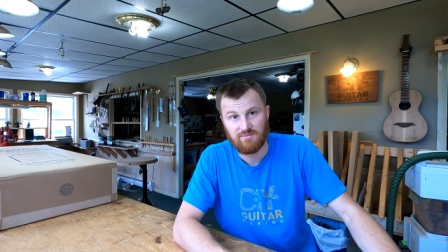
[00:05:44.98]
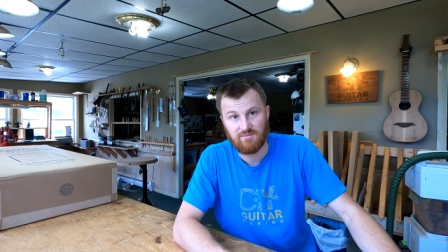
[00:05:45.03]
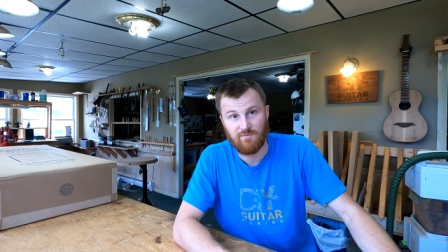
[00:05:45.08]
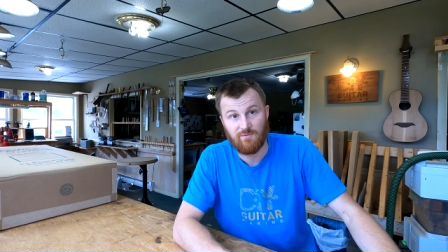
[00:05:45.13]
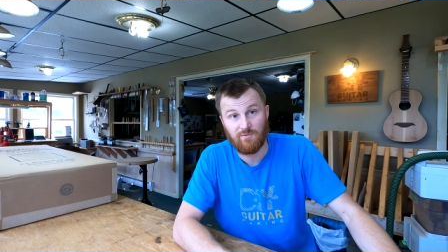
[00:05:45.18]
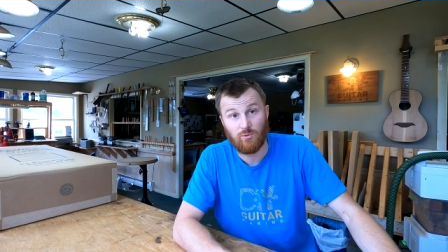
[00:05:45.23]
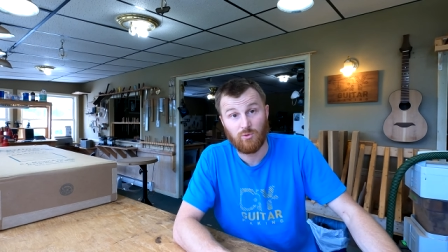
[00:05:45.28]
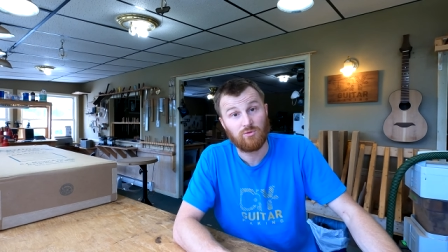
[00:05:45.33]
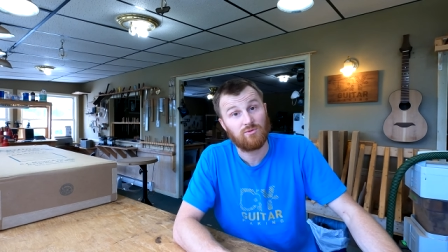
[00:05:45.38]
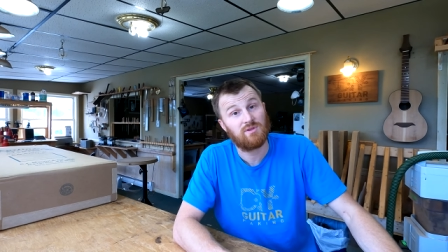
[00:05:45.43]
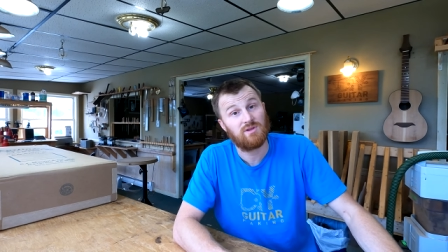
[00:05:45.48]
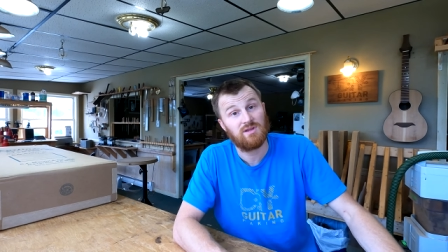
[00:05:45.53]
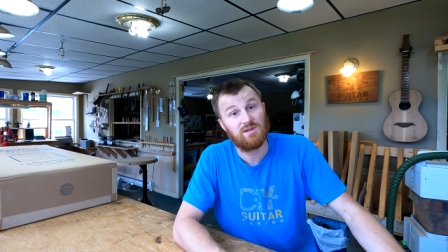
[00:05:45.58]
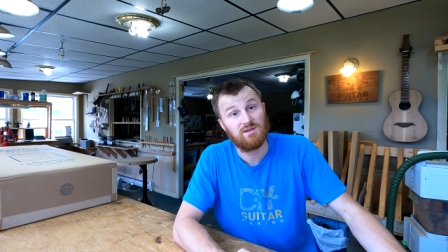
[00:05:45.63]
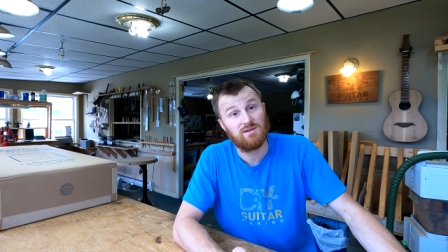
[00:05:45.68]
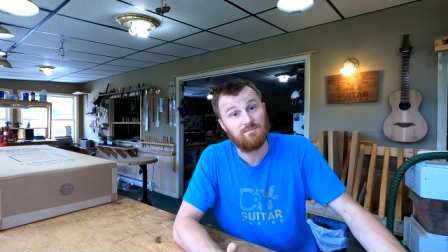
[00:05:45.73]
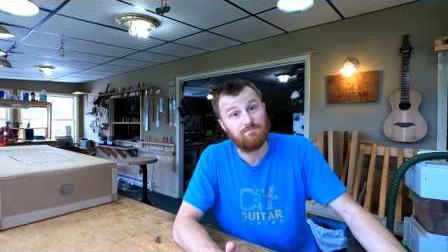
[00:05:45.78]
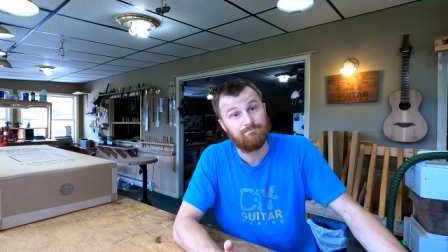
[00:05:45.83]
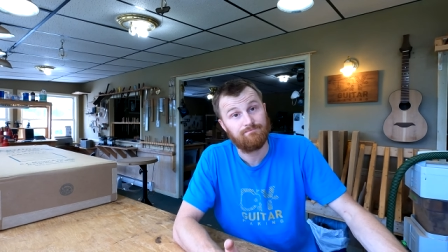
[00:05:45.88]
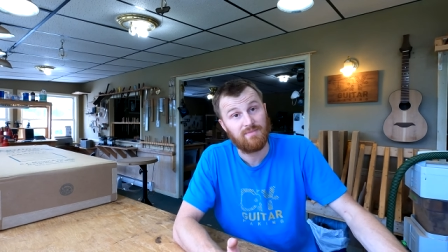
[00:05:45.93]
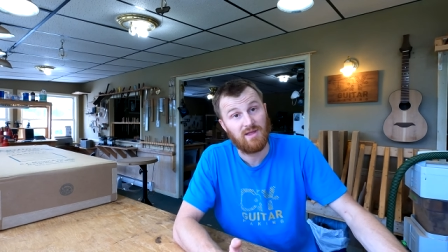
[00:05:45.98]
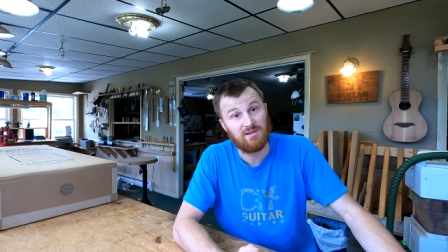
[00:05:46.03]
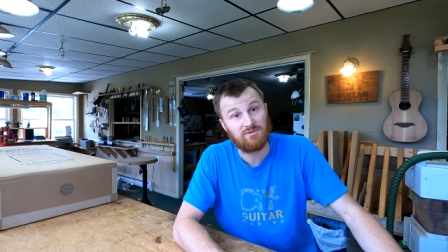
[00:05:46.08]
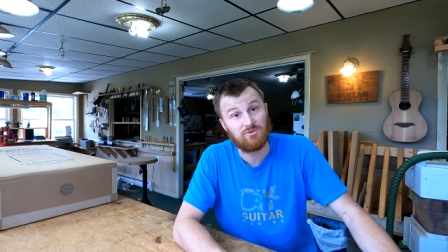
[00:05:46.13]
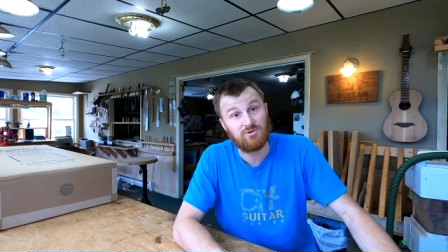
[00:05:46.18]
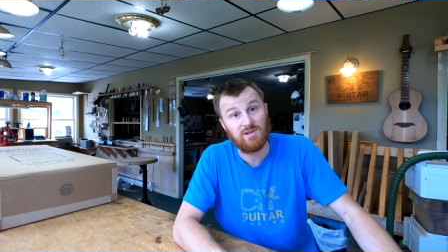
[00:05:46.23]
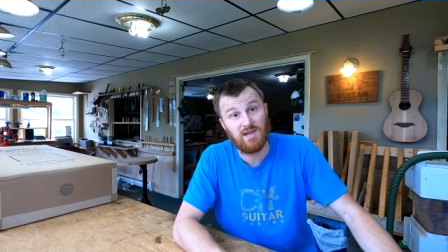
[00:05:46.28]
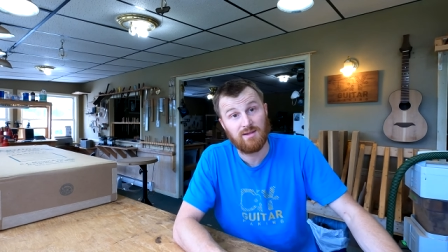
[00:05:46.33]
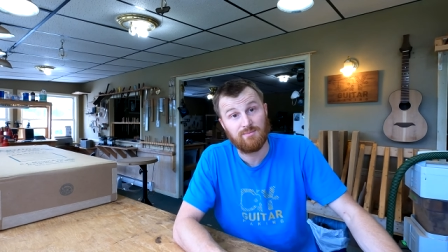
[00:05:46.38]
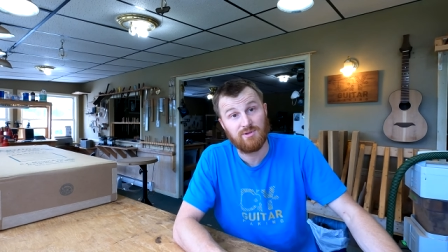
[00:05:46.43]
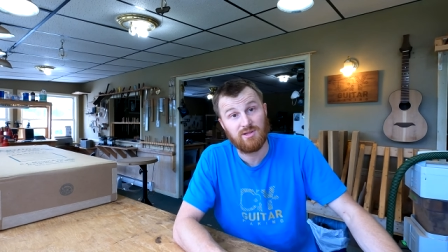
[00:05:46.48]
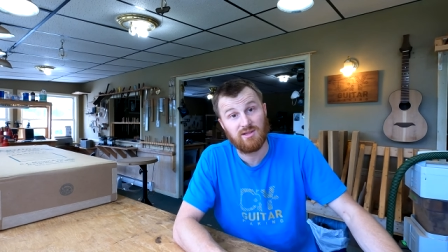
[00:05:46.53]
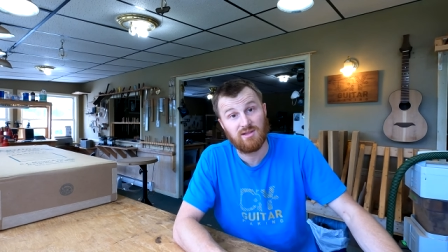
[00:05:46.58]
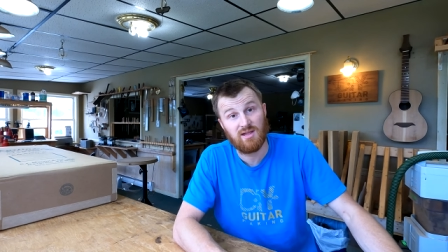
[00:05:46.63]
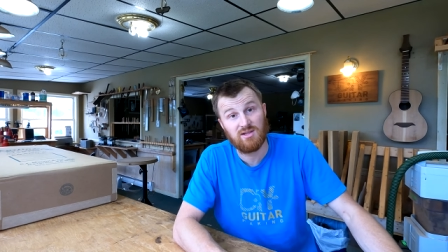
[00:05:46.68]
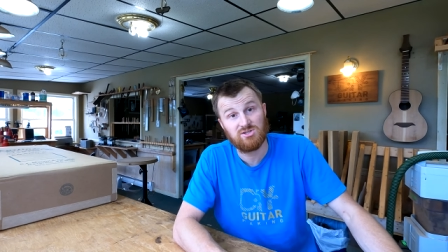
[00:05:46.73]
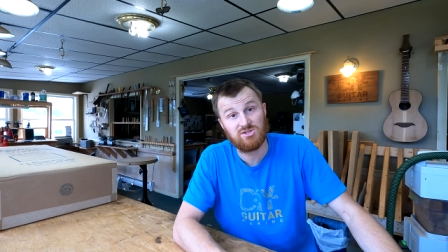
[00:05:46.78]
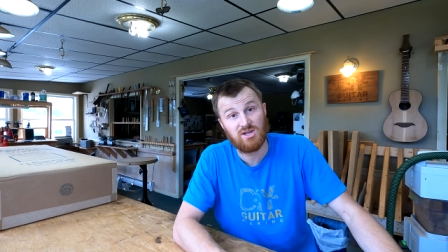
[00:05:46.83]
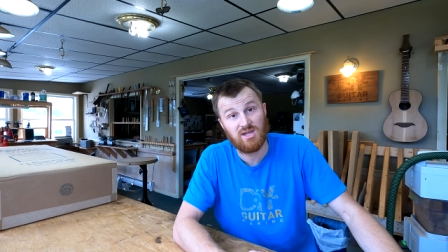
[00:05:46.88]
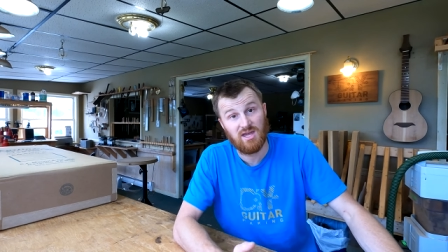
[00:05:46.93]
for the entertainment and
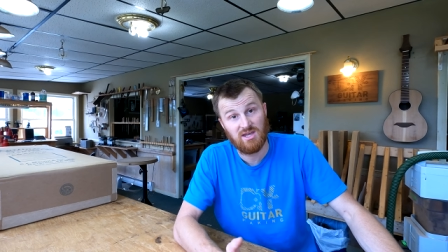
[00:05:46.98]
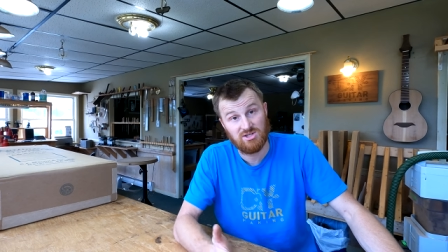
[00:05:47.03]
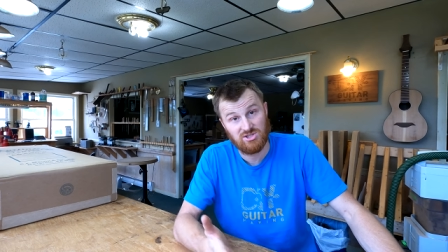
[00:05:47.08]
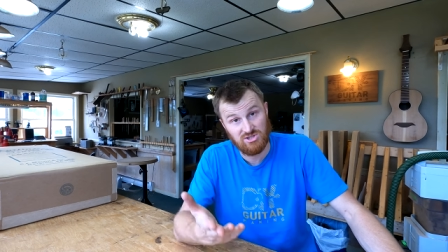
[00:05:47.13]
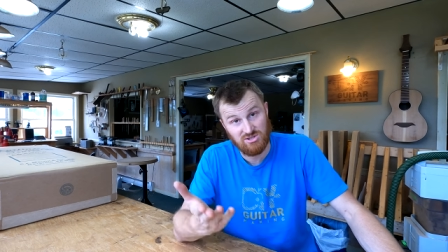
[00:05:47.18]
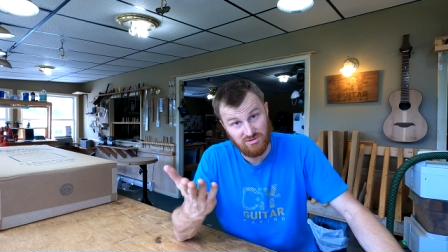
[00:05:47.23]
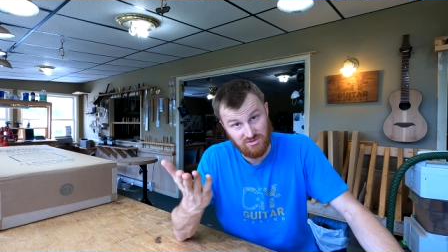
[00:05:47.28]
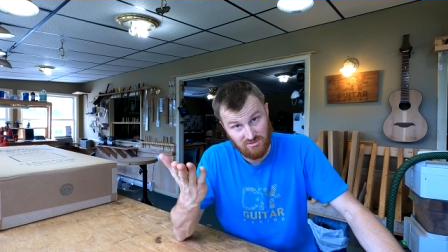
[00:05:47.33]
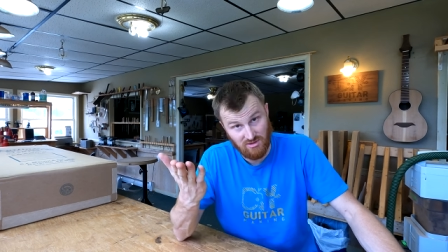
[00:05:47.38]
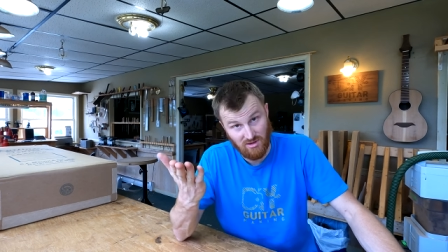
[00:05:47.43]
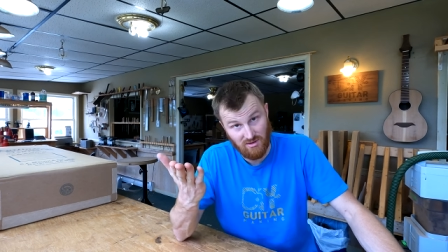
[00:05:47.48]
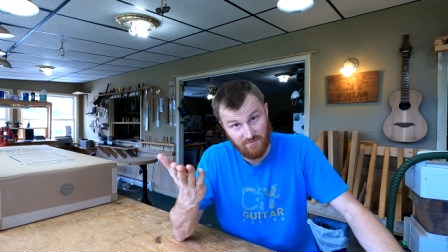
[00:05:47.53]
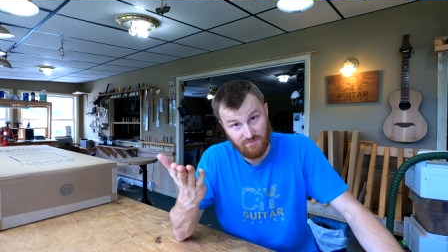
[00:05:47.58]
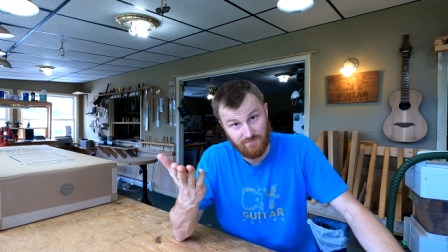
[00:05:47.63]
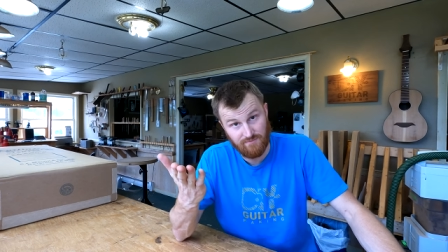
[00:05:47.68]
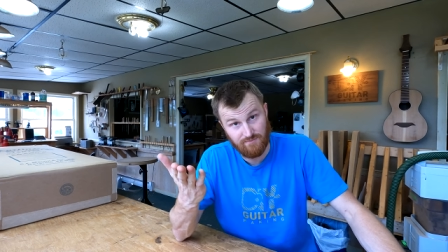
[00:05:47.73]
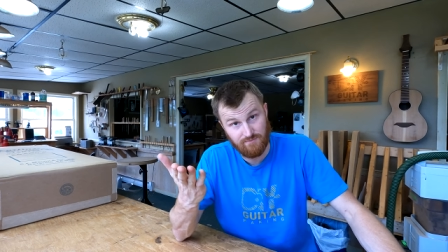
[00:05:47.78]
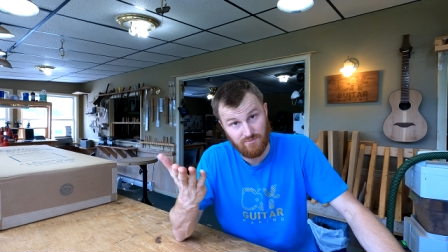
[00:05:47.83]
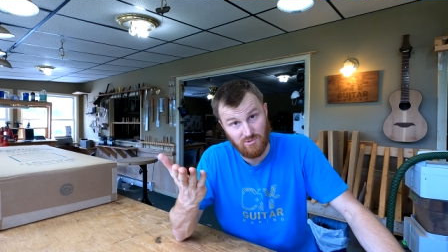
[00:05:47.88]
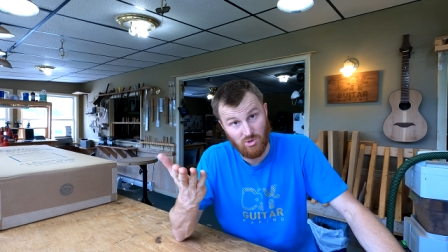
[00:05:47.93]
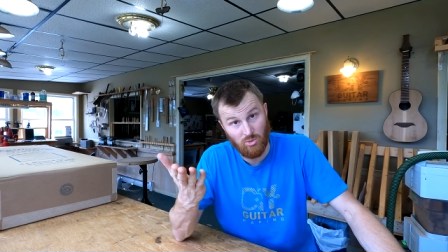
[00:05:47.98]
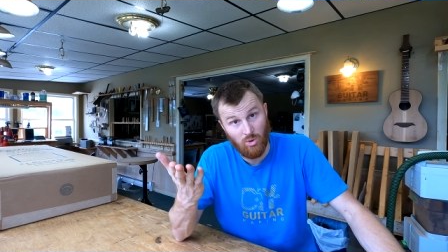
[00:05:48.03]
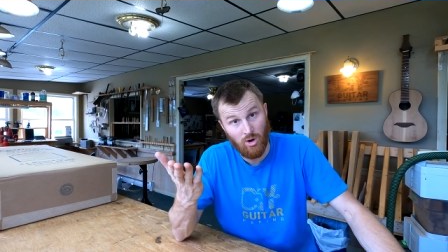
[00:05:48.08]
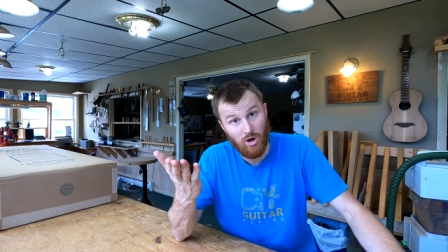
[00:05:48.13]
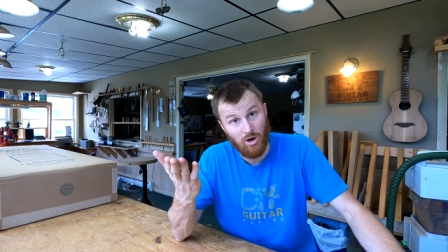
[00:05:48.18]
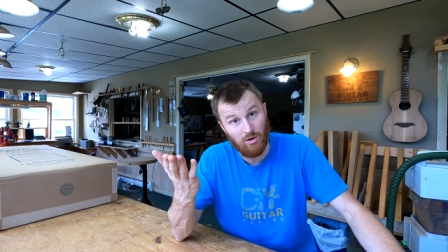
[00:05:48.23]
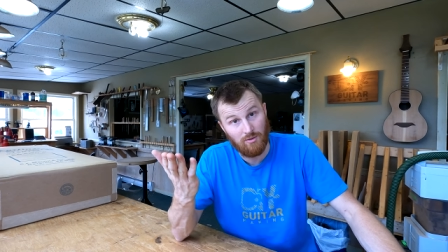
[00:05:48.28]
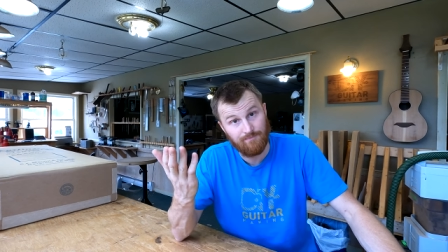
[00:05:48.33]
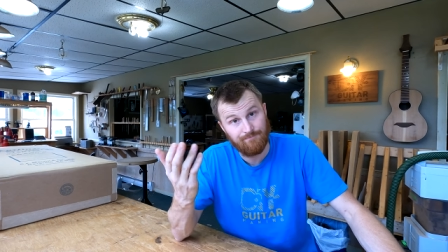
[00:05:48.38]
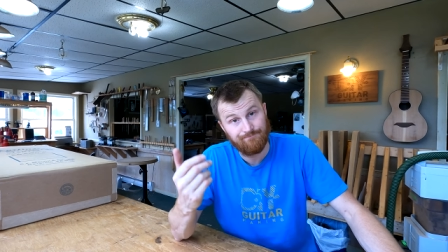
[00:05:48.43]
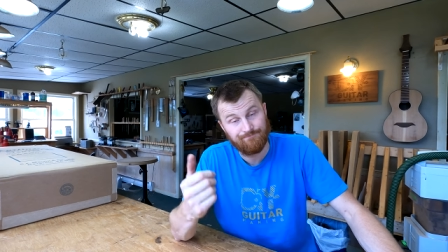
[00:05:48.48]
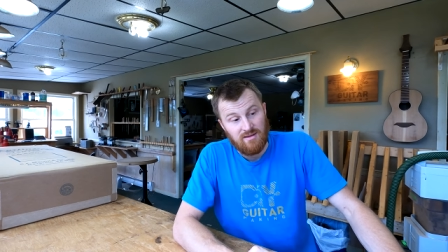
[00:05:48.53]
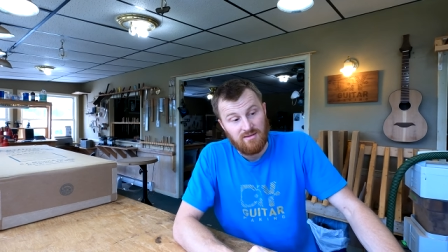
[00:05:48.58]
education of you all.